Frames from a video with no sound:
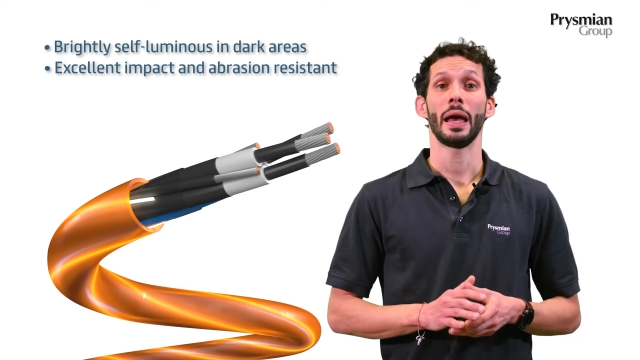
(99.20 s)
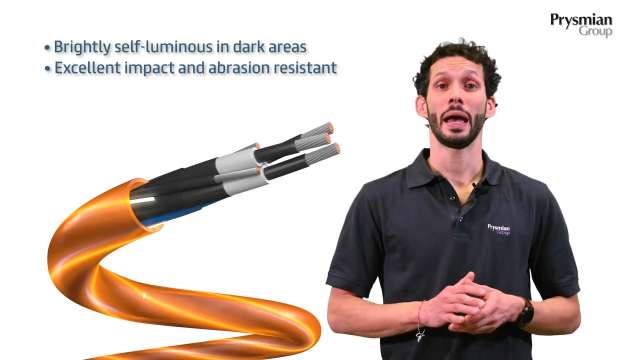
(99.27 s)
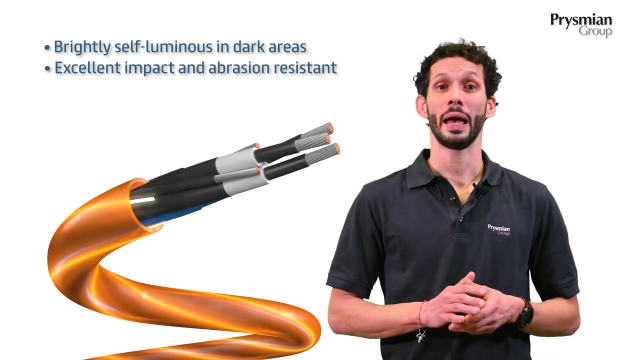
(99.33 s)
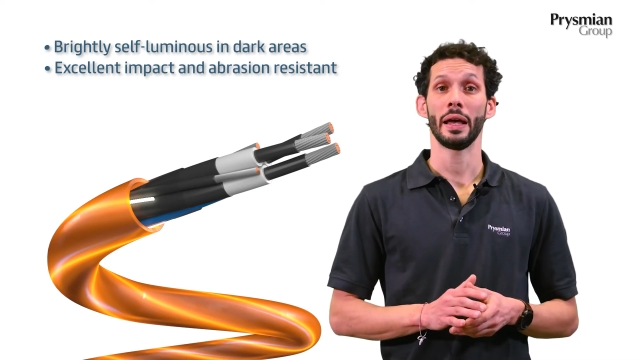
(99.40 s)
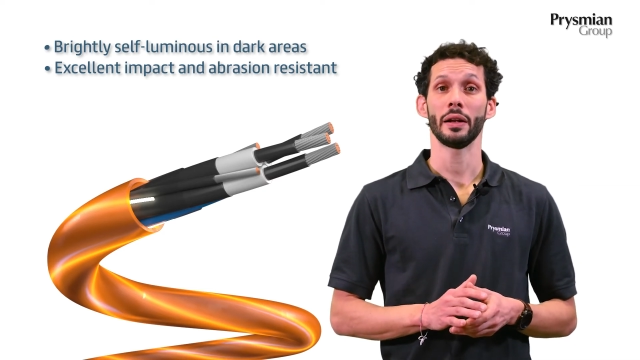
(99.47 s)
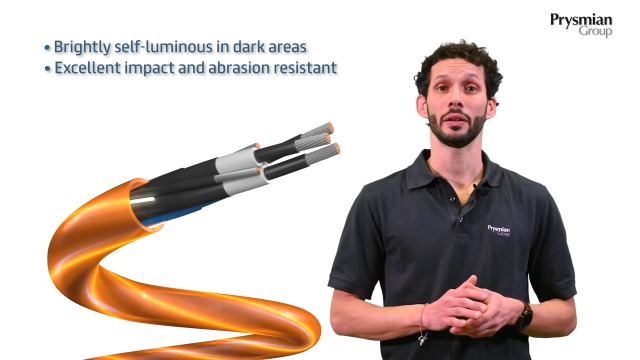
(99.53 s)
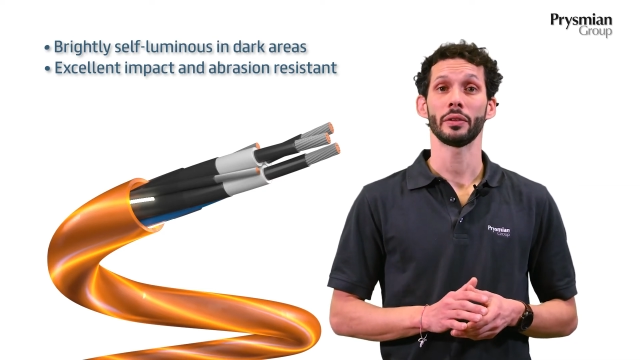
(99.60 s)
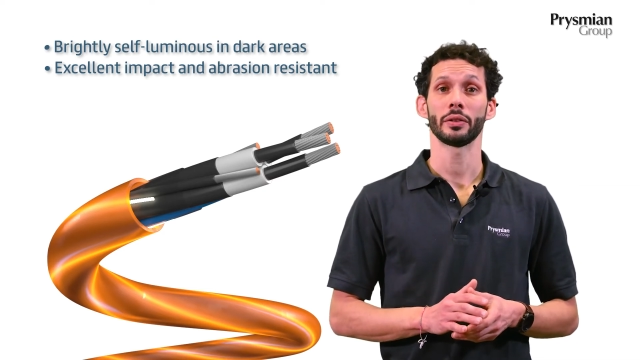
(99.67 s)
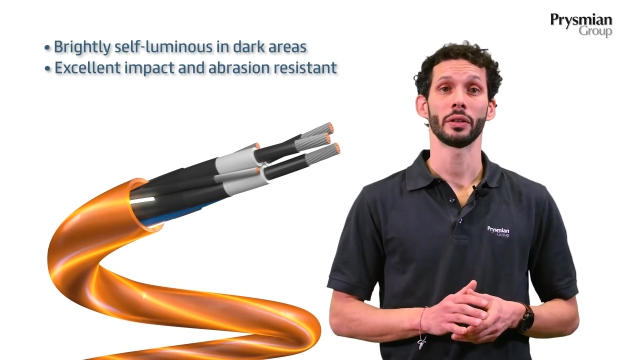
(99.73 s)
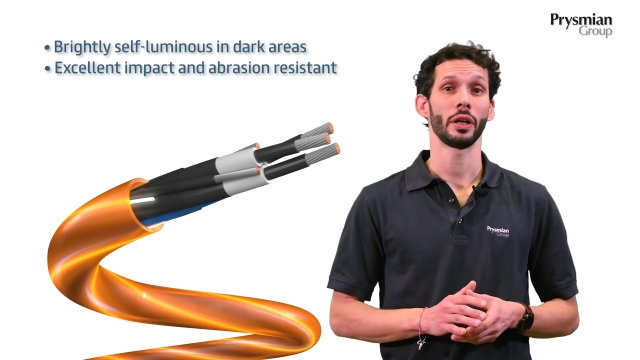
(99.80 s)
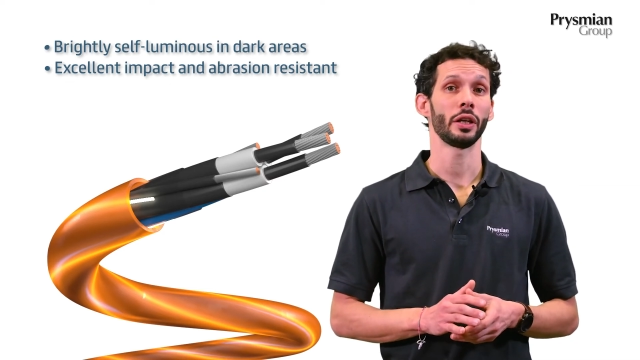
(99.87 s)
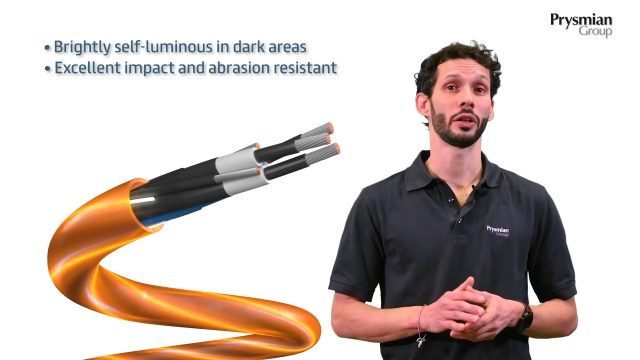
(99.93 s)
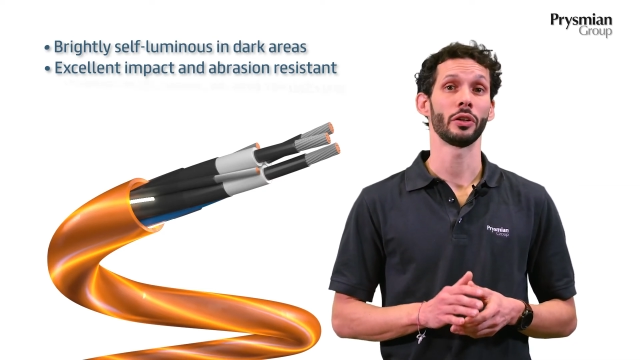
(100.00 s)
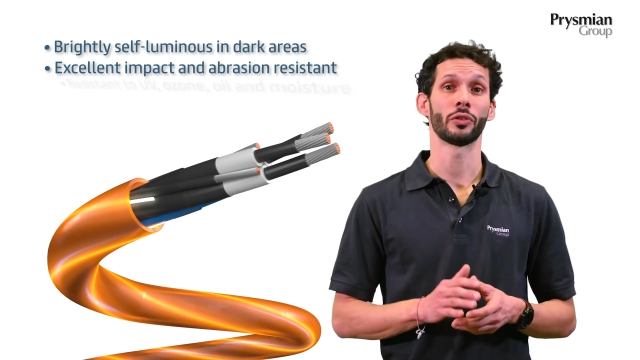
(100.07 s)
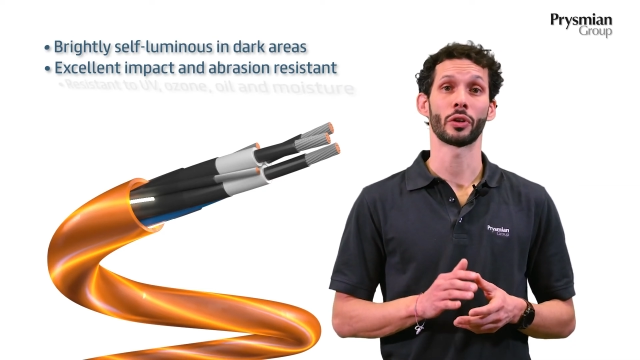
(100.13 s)
And
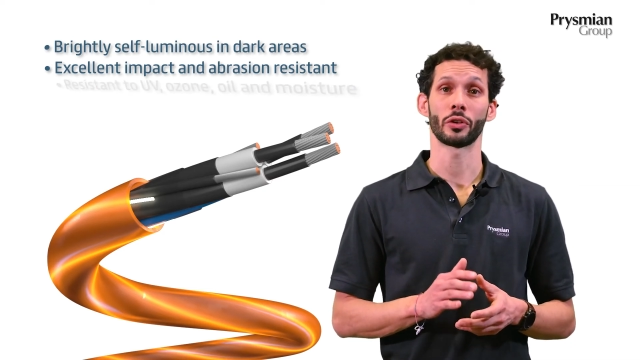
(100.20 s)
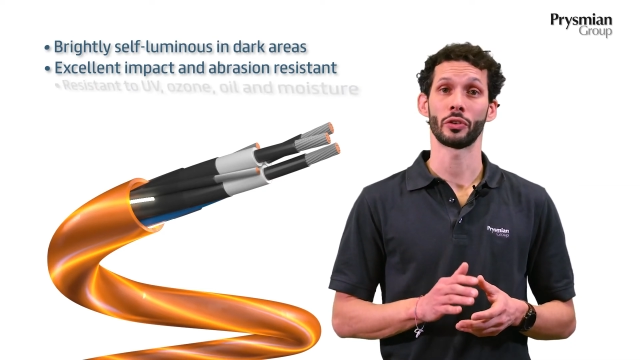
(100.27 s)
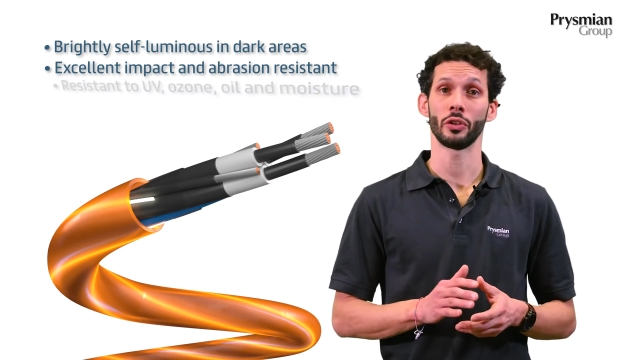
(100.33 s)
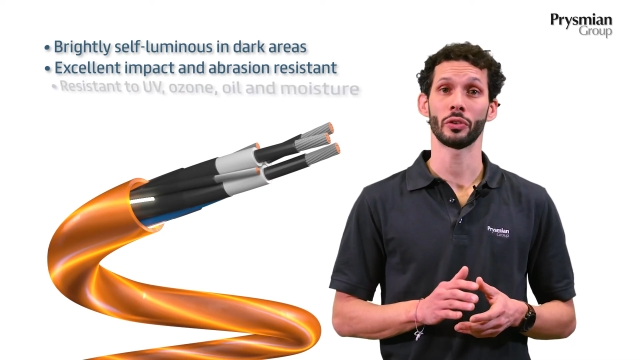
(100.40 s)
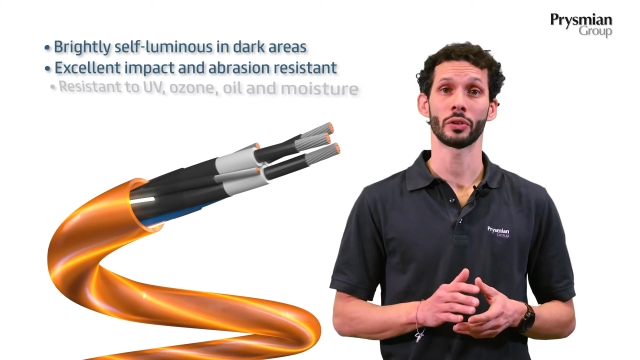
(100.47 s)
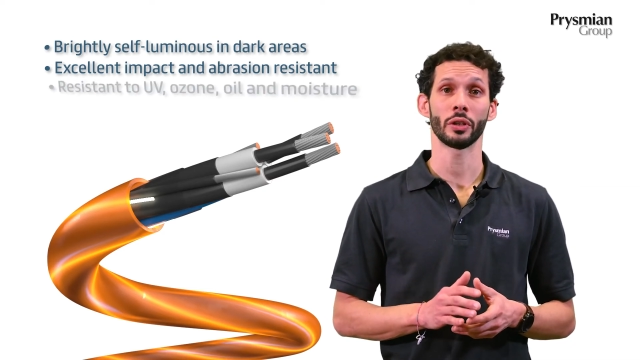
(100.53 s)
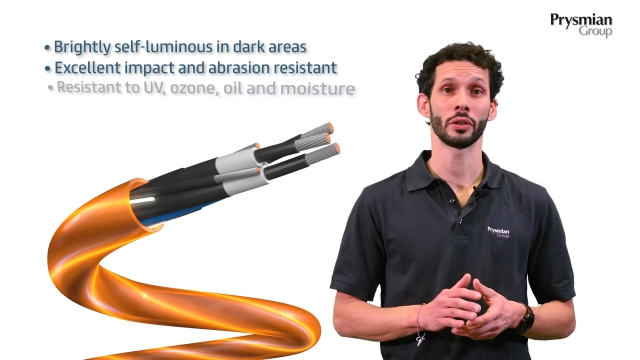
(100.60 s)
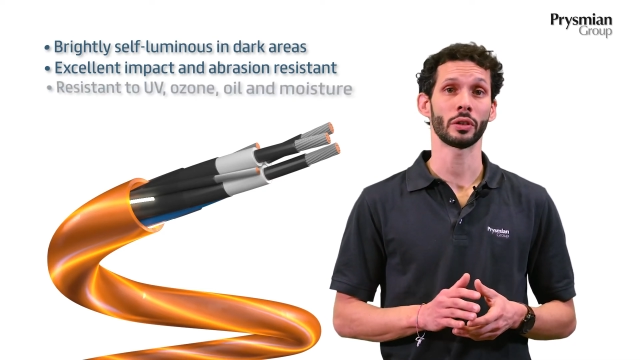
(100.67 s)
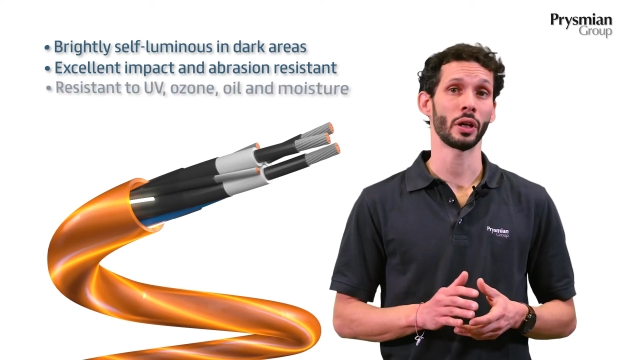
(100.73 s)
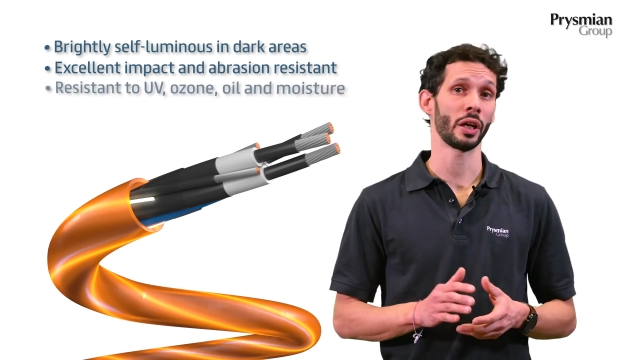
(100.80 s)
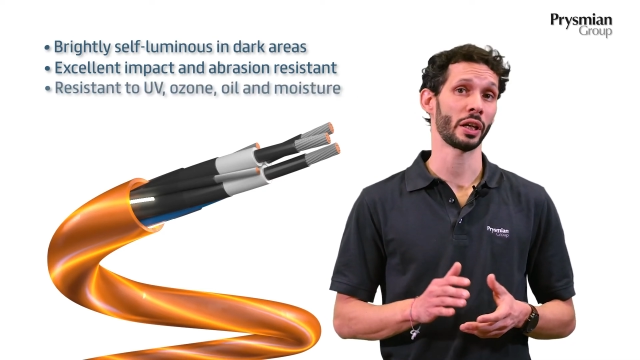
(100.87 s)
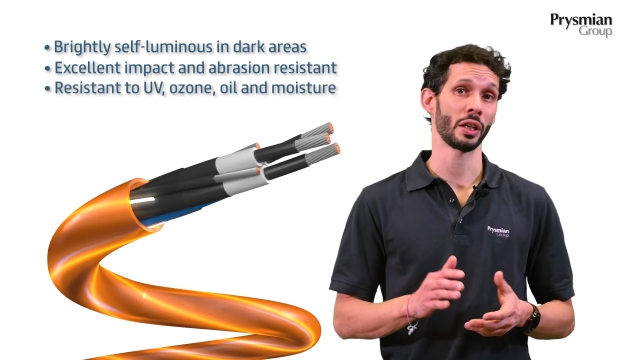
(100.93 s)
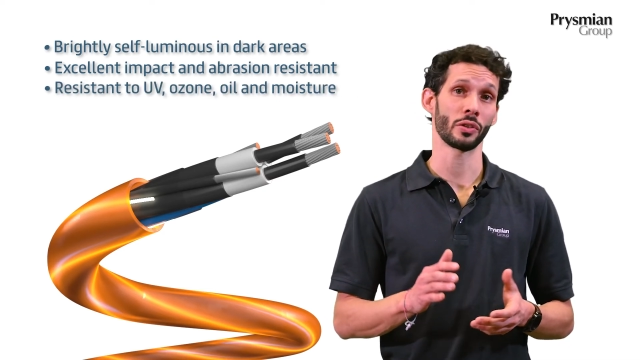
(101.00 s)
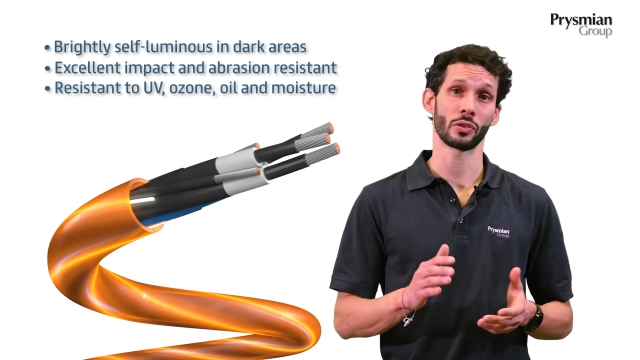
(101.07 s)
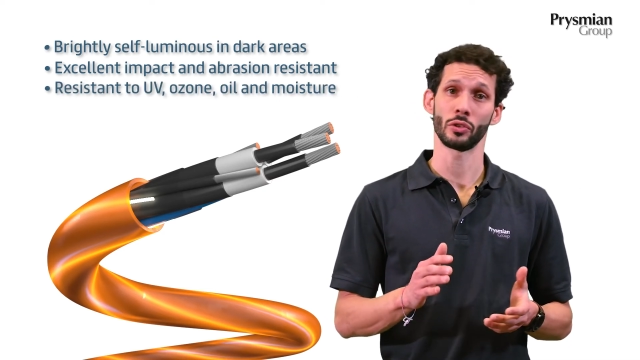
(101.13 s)
it is resistant
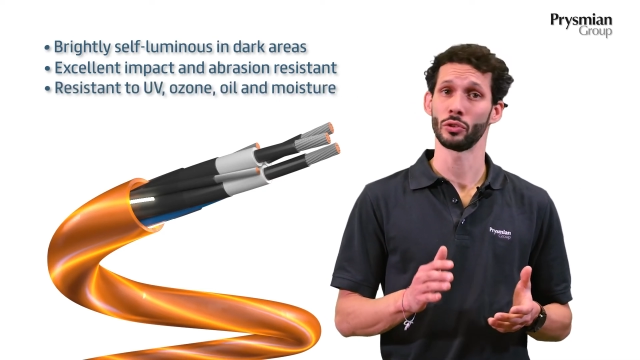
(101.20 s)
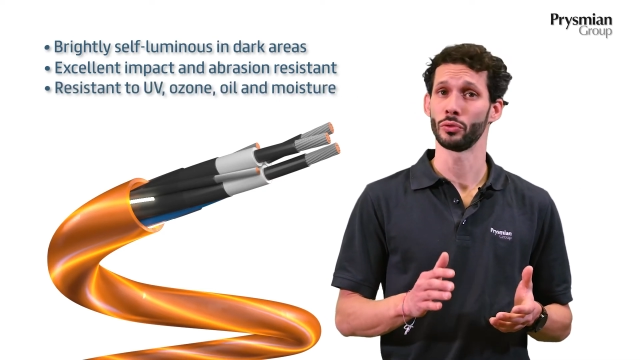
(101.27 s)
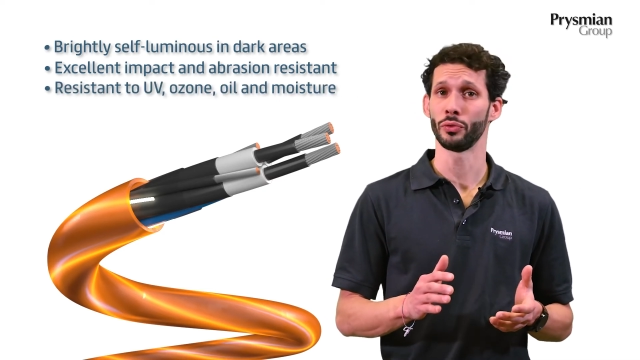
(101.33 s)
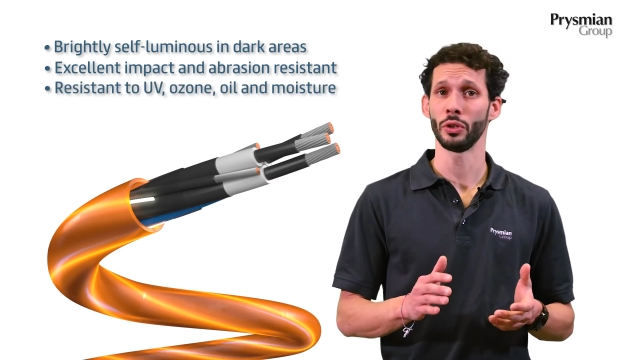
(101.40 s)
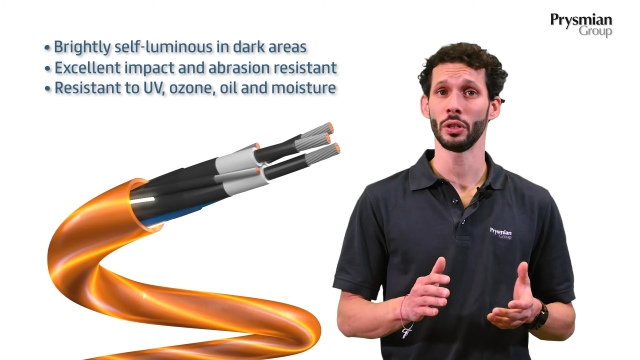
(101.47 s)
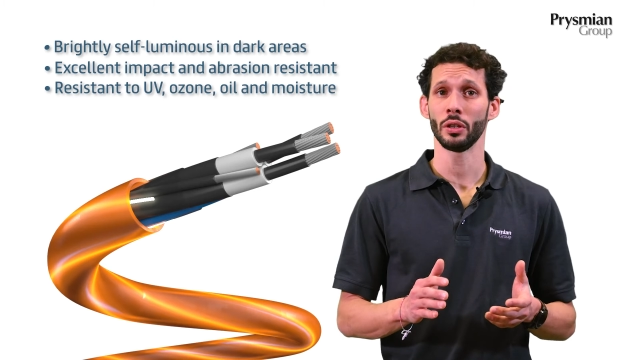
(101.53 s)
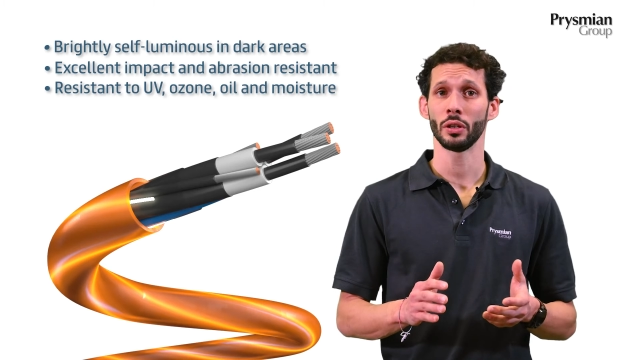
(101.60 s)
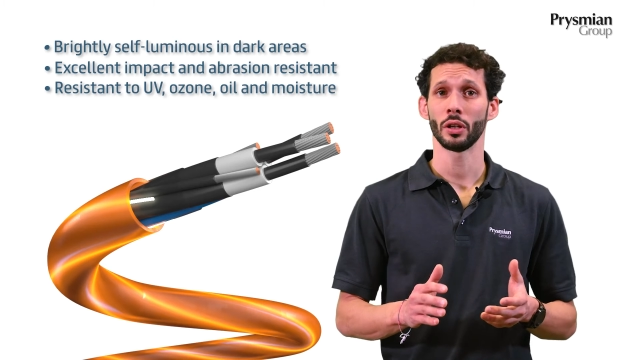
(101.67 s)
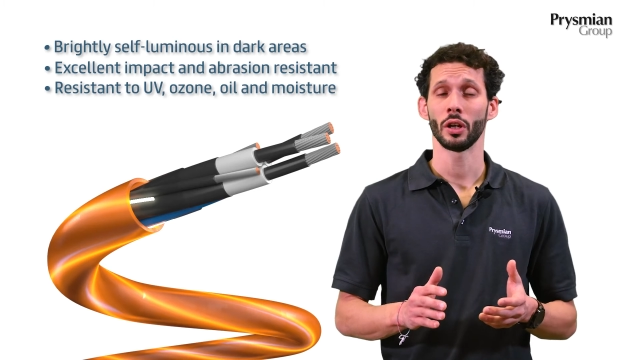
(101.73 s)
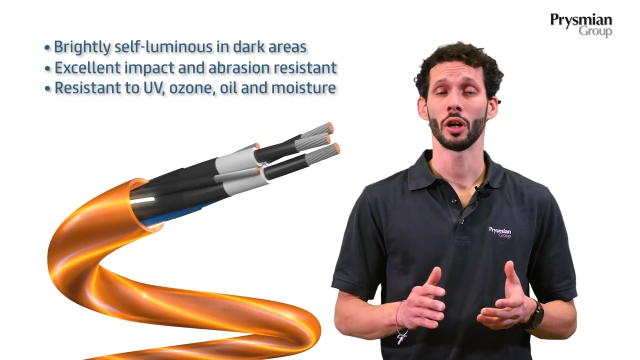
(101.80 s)
against UV,